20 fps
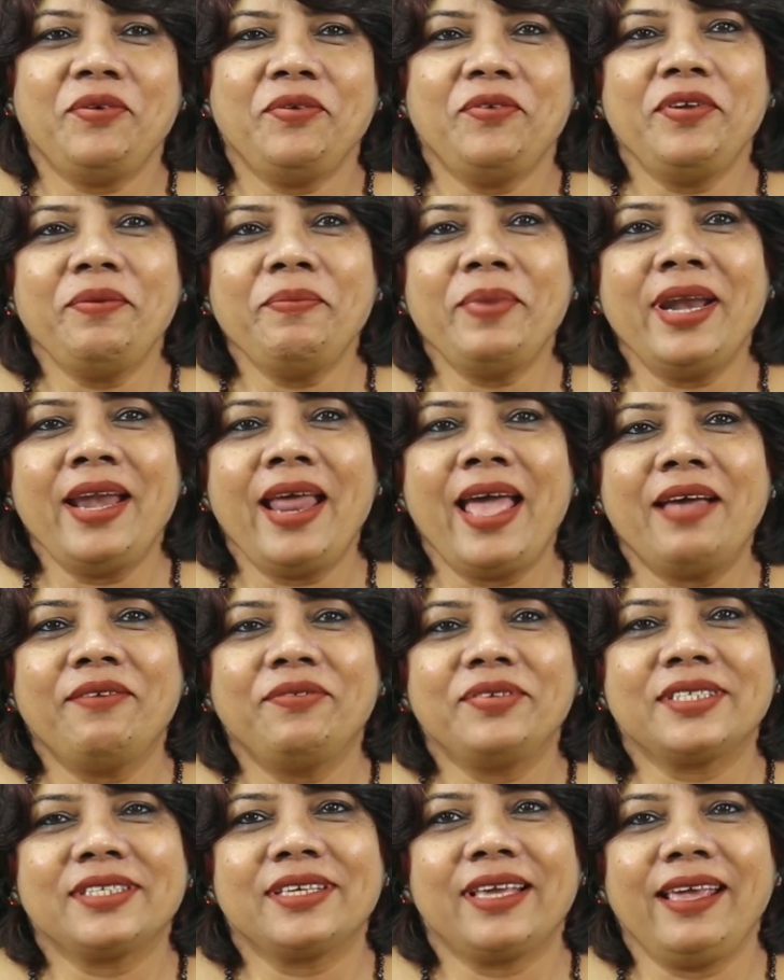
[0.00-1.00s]
Women
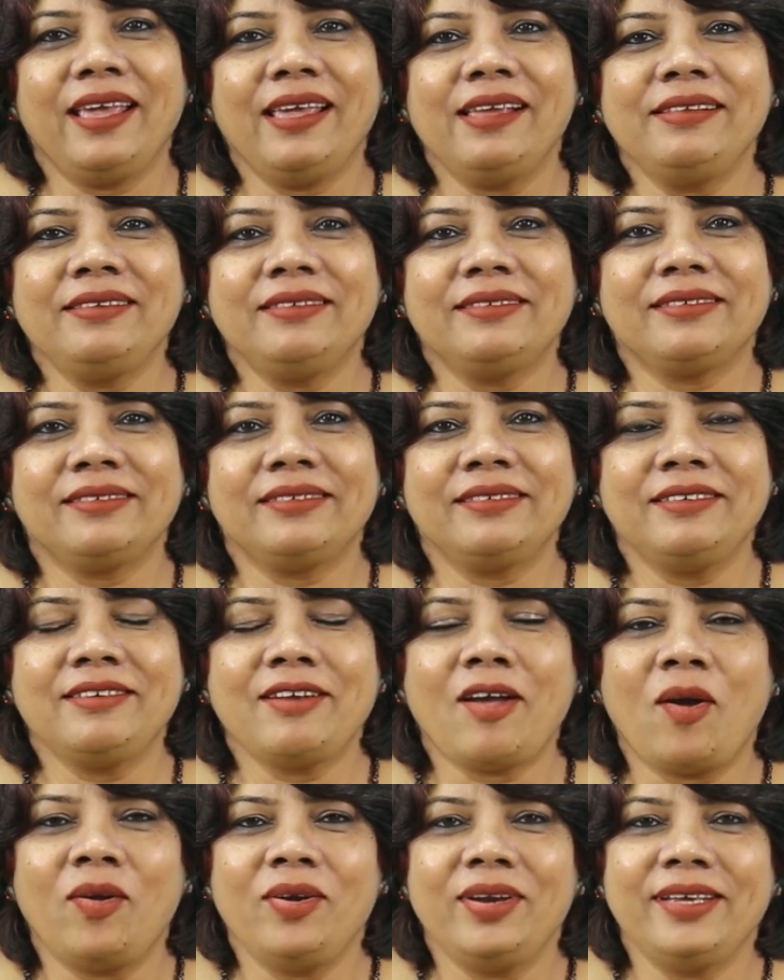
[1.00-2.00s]
have skills,
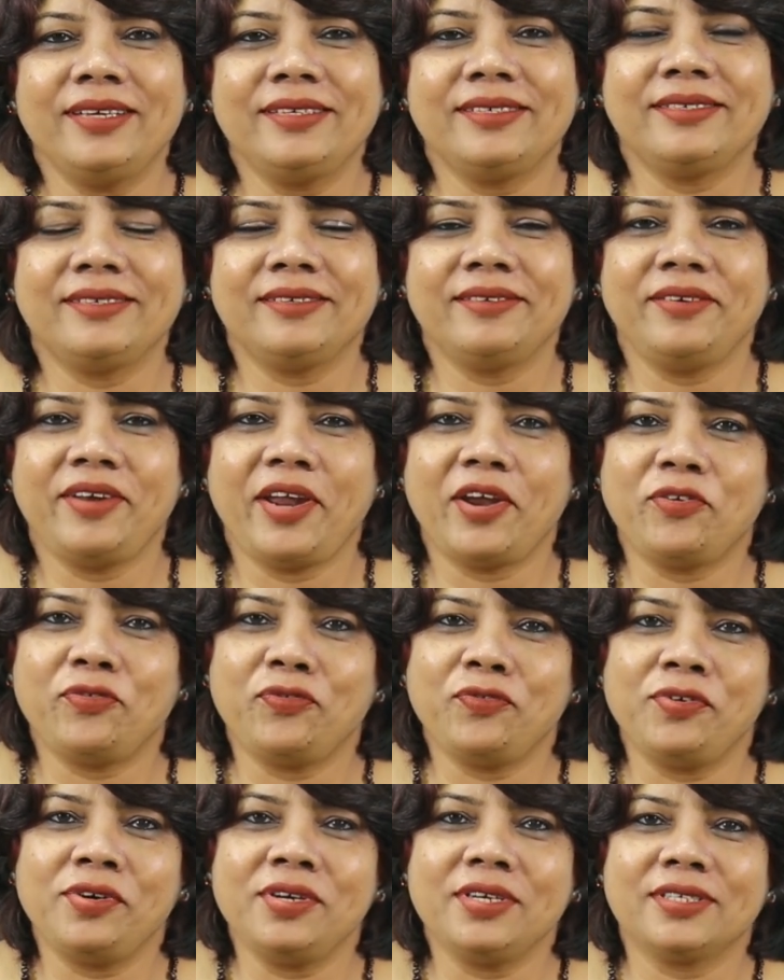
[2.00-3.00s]
knowledge,
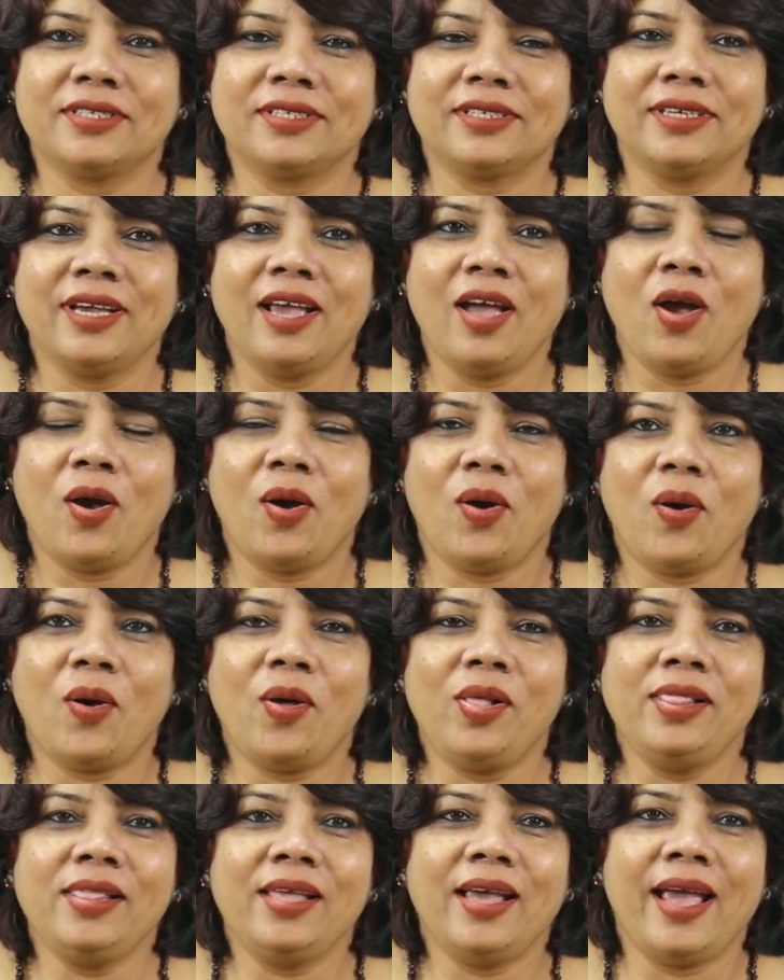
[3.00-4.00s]
networks,
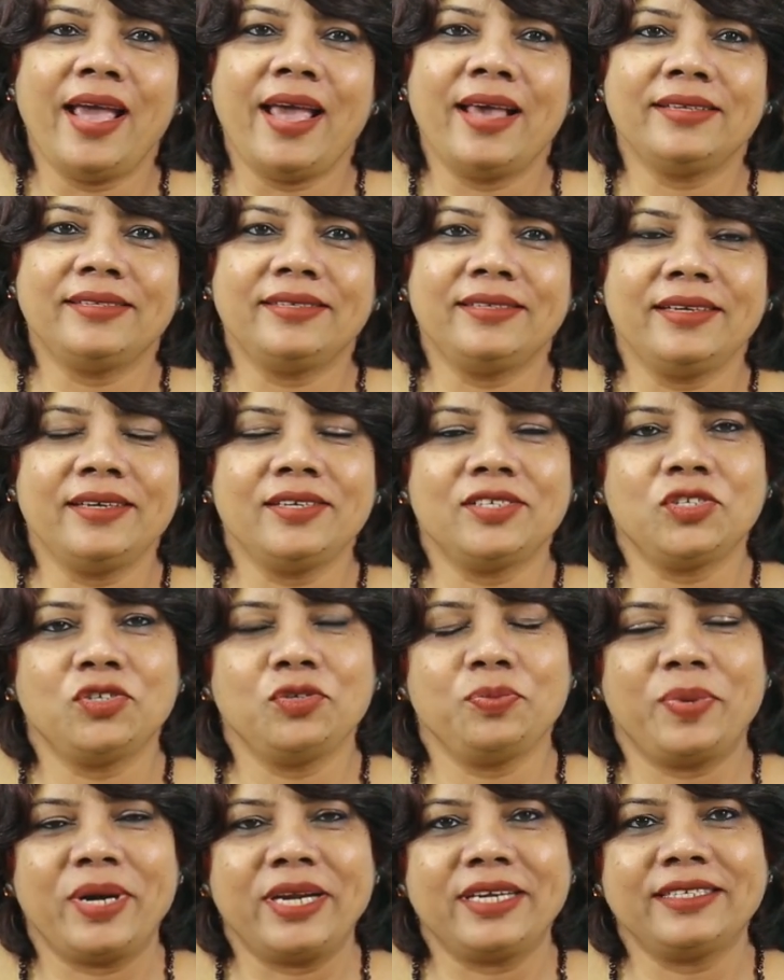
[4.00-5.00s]
all the assets
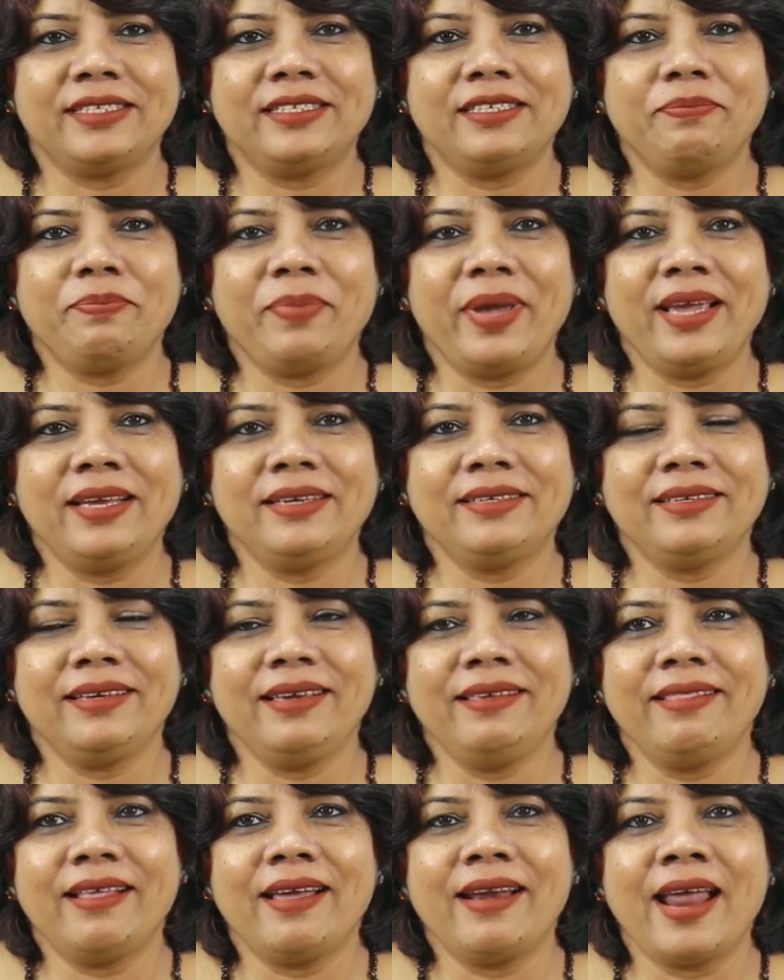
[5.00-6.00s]
to participate
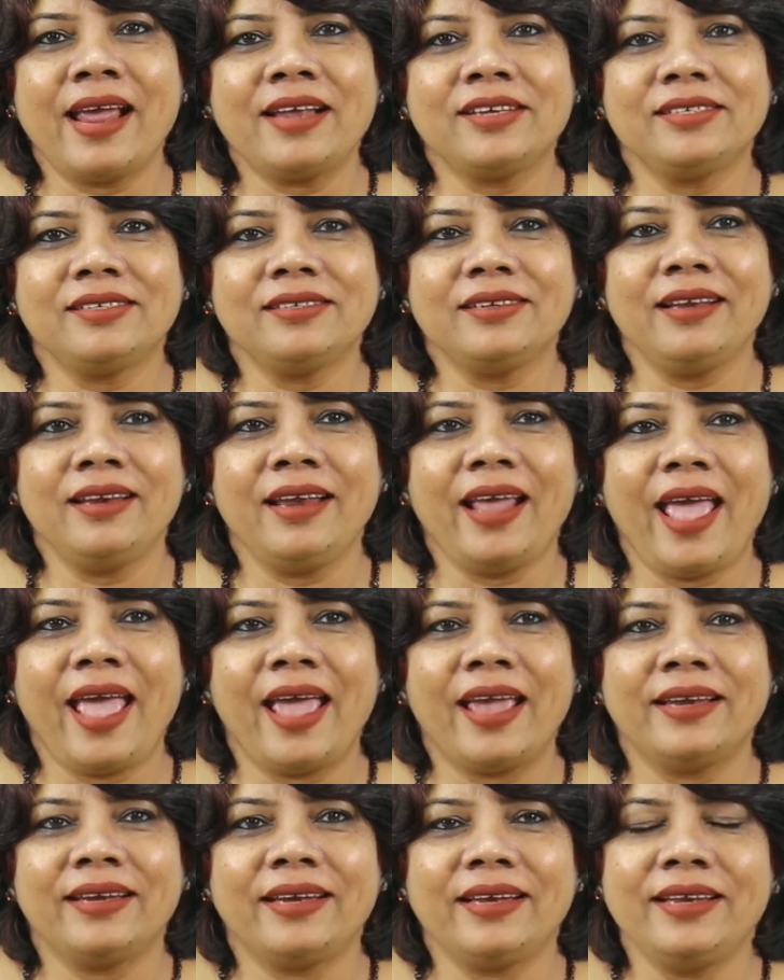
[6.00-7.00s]
in the national
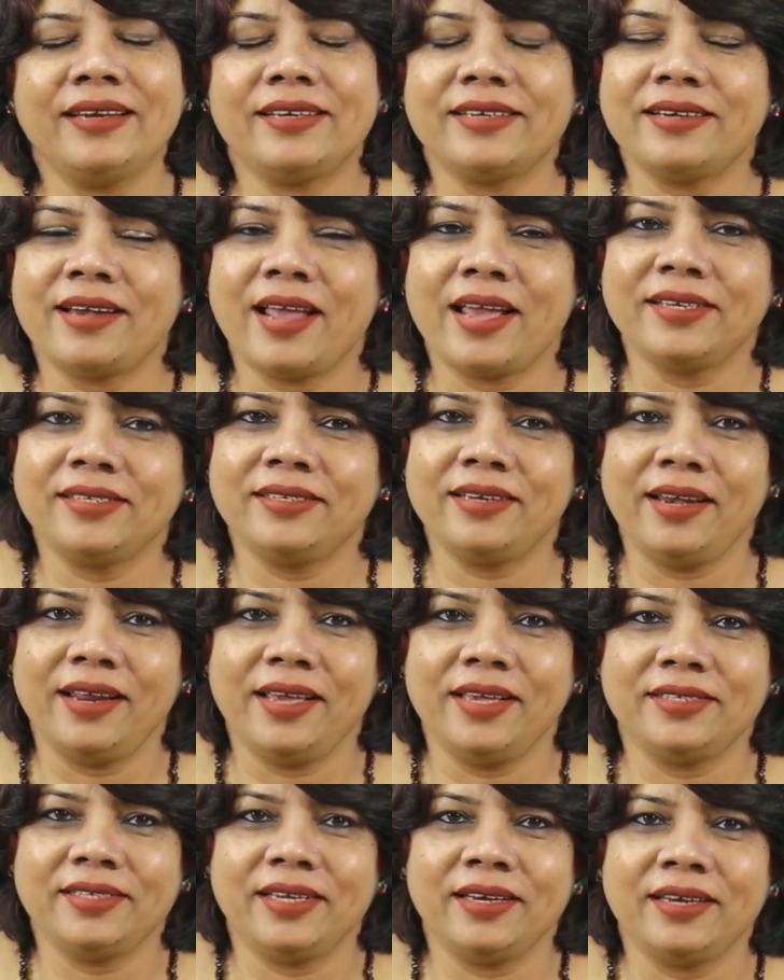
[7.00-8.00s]
and international
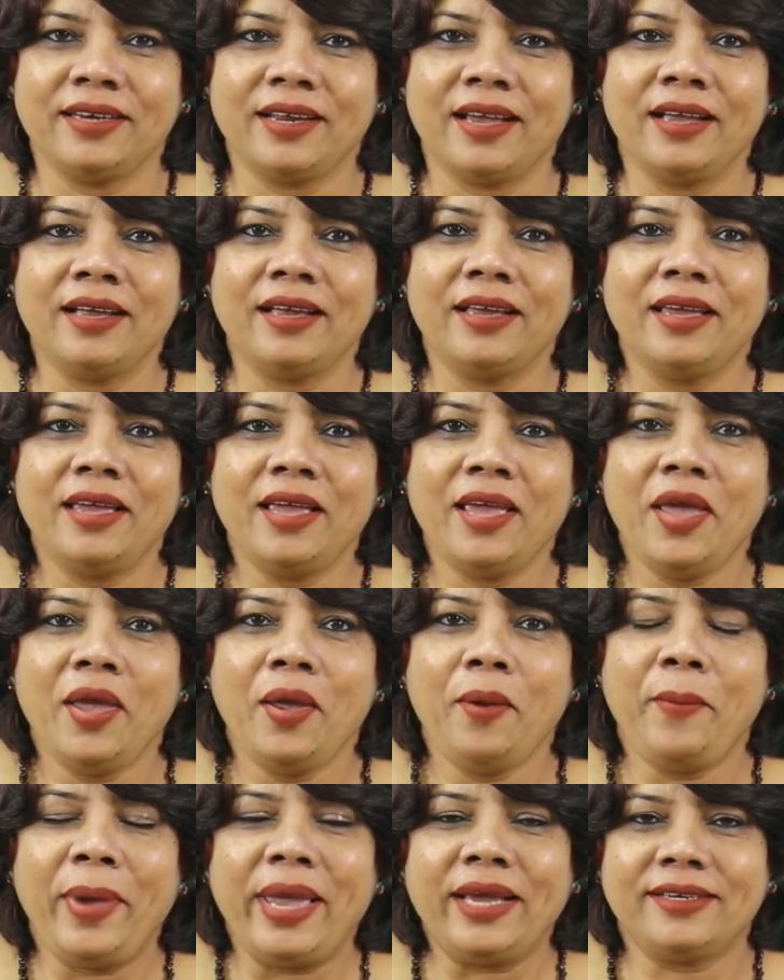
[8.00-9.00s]
agenda,
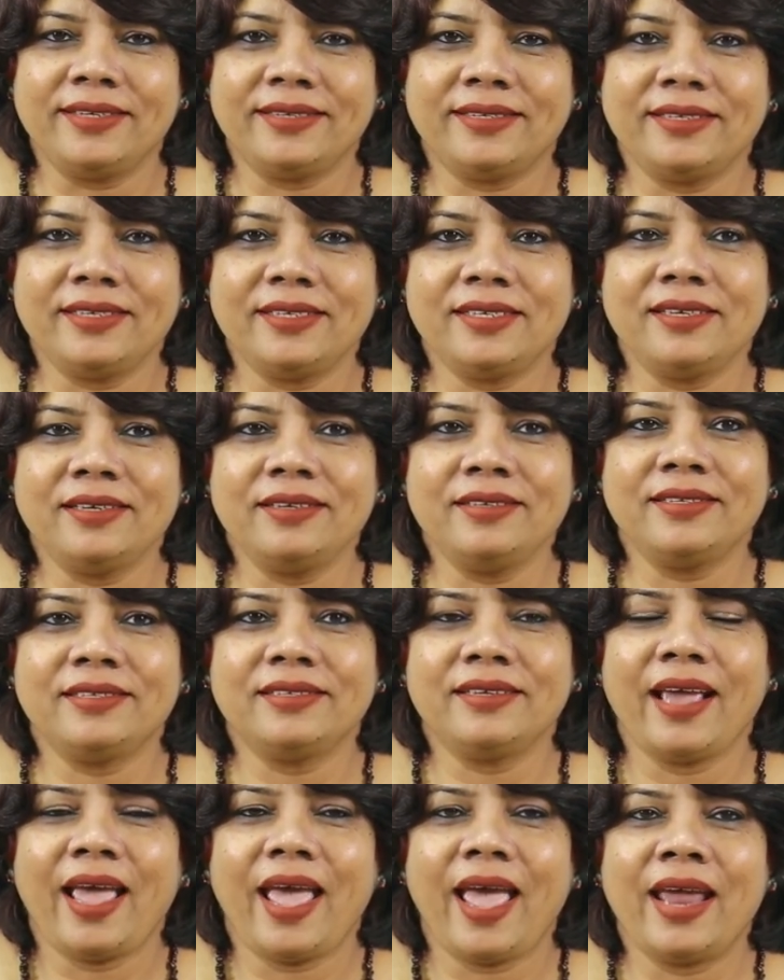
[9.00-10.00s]
make
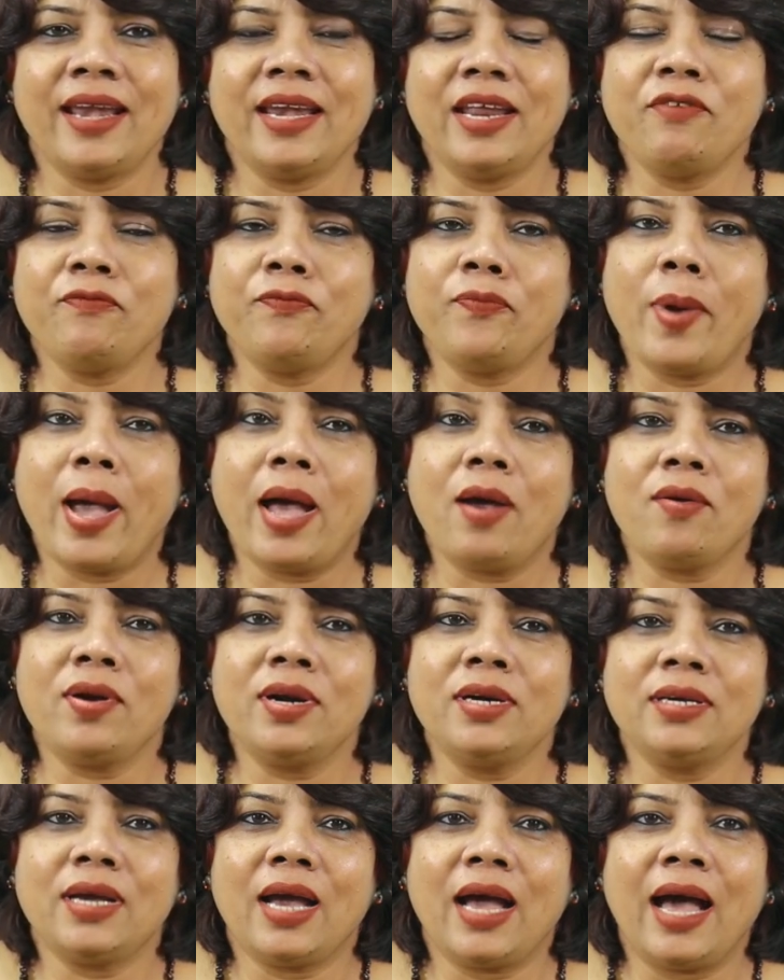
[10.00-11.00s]
decisions, and
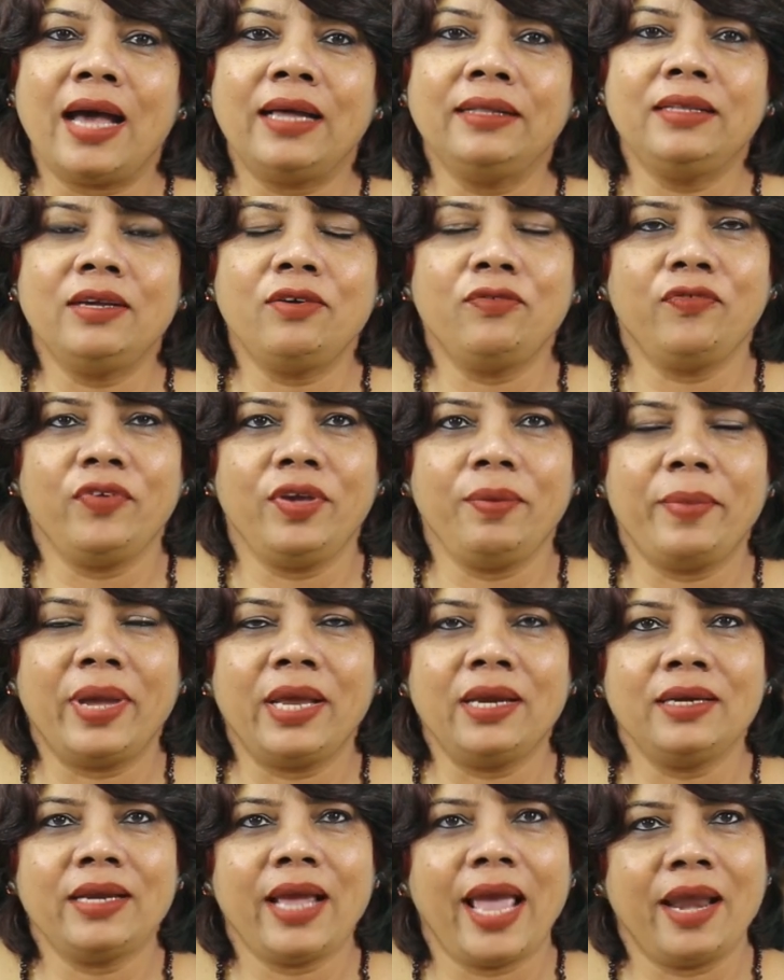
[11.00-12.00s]
empower other
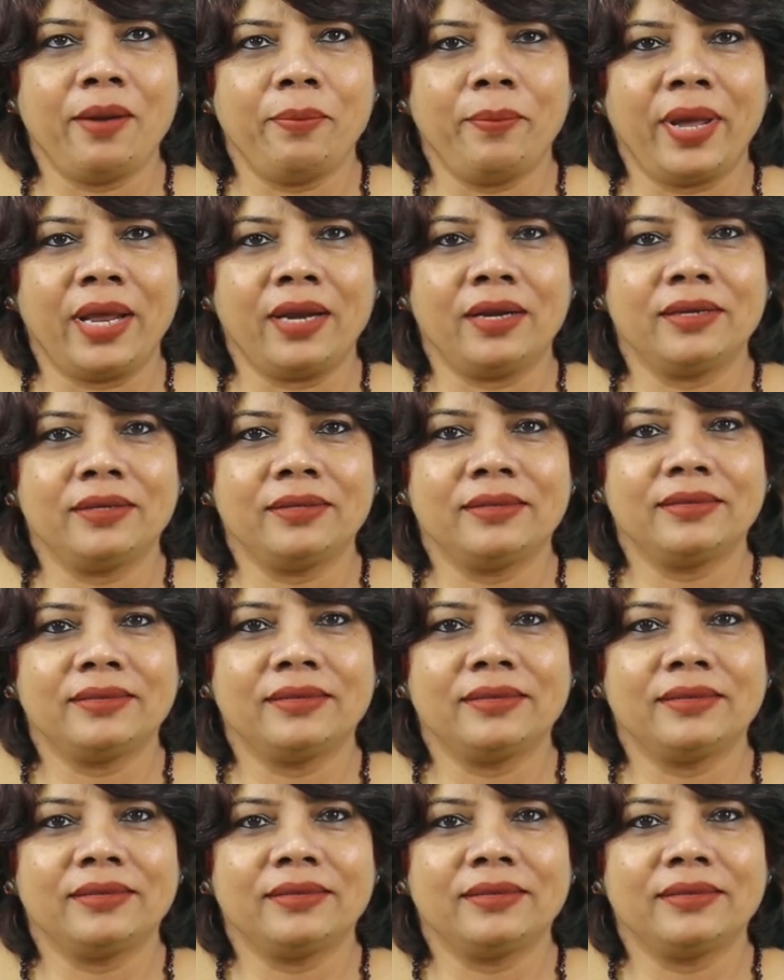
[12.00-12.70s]
women and men.